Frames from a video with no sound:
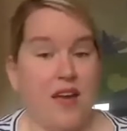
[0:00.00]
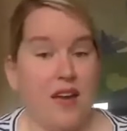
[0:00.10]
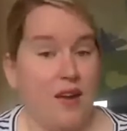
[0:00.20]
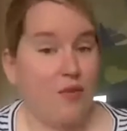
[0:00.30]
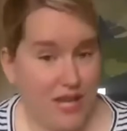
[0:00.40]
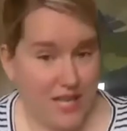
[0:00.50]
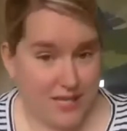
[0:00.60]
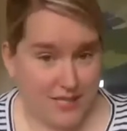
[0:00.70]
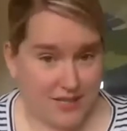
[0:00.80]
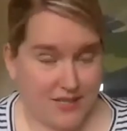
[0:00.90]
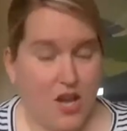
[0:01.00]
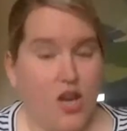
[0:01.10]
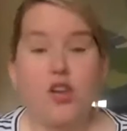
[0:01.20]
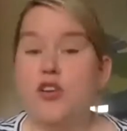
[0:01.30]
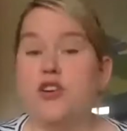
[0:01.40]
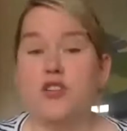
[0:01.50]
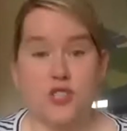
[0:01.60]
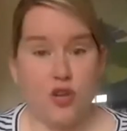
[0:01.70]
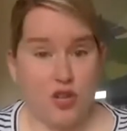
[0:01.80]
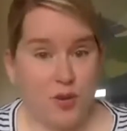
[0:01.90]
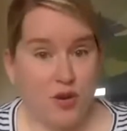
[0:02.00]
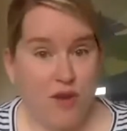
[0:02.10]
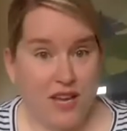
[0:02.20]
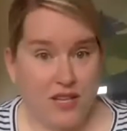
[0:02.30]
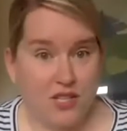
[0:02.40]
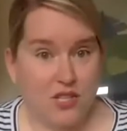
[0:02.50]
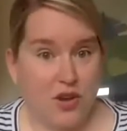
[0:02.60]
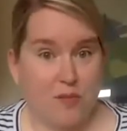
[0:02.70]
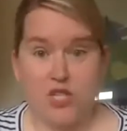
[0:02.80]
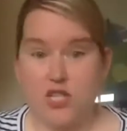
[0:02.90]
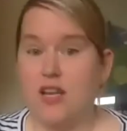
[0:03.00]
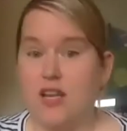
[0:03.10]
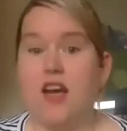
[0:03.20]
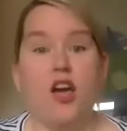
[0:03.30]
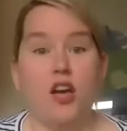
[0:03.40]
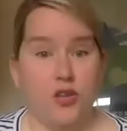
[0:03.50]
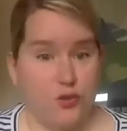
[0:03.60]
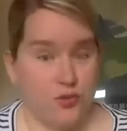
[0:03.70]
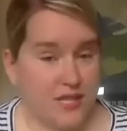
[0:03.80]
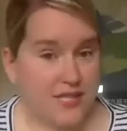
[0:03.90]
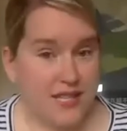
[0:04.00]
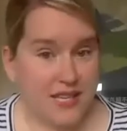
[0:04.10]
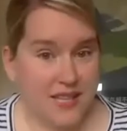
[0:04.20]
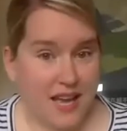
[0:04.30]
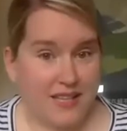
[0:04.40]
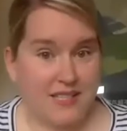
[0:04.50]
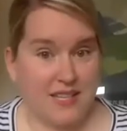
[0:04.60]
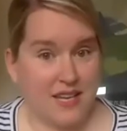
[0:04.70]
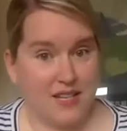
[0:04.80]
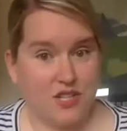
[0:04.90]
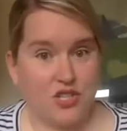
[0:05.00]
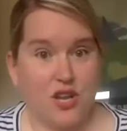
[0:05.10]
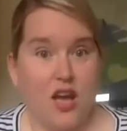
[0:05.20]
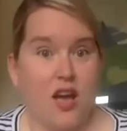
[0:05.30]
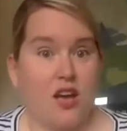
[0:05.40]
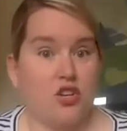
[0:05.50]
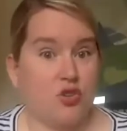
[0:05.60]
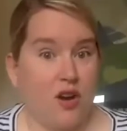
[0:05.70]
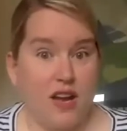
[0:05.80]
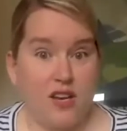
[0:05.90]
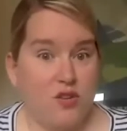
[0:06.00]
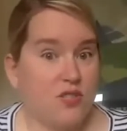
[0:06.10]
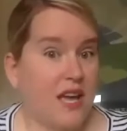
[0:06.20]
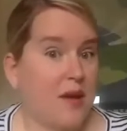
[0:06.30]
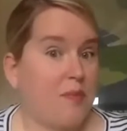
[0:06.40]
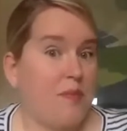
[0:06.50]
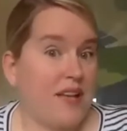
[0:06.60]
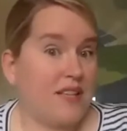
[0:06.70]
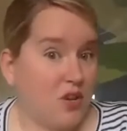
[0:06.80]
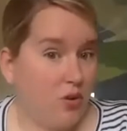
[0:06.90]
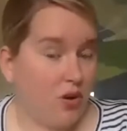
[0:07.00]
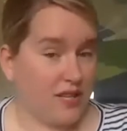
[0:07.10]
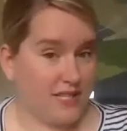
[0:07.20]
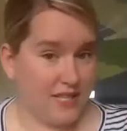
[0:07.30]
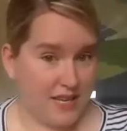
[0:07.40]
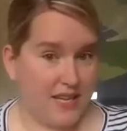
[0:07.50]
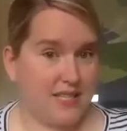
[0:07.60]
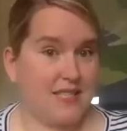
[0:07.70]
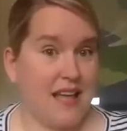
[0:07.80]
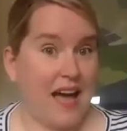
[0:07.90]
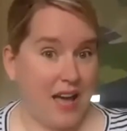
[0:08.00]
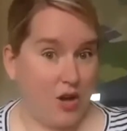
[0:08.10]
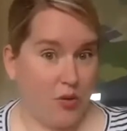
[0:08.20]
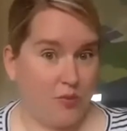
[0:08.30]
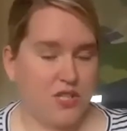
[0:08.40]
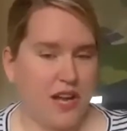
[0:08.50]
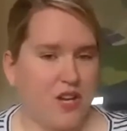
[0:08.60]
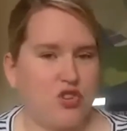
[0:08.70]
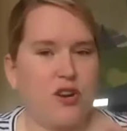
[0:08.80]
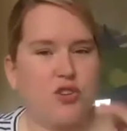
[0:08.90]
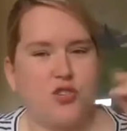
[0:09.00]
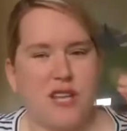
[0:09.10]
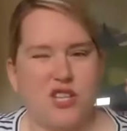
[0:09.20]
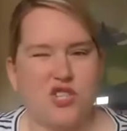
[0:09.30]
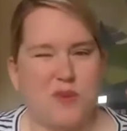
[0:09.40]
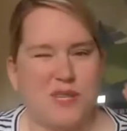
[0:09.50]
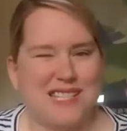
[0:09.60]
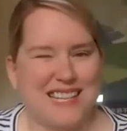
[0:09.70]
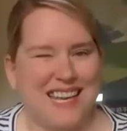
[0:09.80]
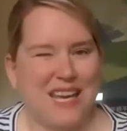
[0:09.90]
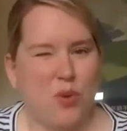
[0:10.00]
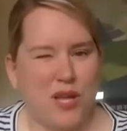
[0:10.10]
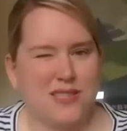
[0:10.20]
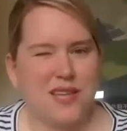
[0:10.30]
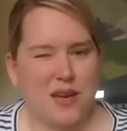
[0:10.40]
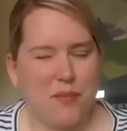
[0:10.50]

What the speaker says: It really isn't. You can sew them on a regular sewing machine, use a zigzag stitch, try and use like better quality knits. That helps. Like try not to use like super slinky ones, like